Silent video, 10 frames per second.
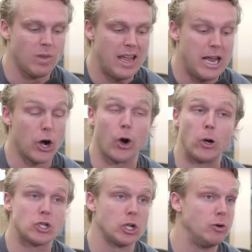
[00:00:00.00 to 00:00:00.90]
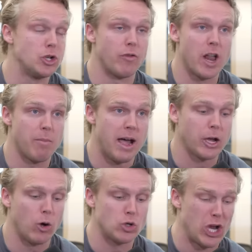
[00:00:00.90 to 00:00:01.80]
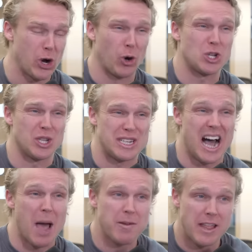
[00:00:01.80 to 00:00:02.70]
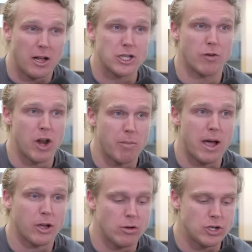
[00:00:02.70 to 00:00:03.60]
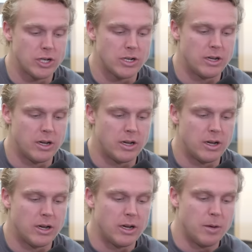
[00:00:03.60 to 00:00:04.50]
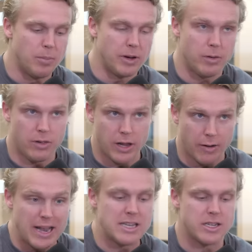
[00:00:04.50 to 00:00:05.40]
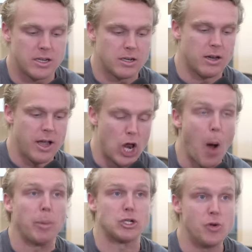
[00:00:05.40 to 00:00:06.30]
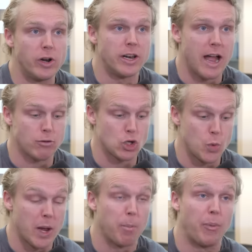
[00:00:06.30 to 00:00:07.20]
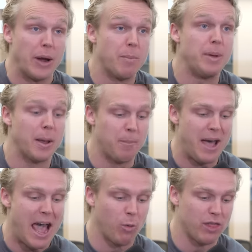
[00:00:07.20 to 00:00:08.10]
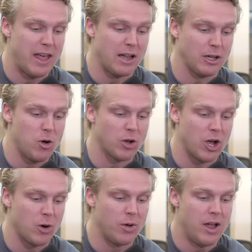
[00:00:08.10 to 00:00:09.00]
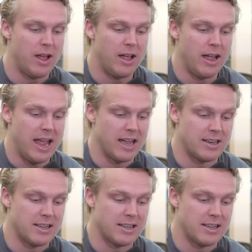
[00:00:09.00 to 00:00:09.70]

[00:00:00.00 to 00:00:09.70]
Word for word: It hurts to lose your running back coach. It hurts the timing they lost their running back coach in. But there is an opportunity now to swing a pretty big bat with that logo. And,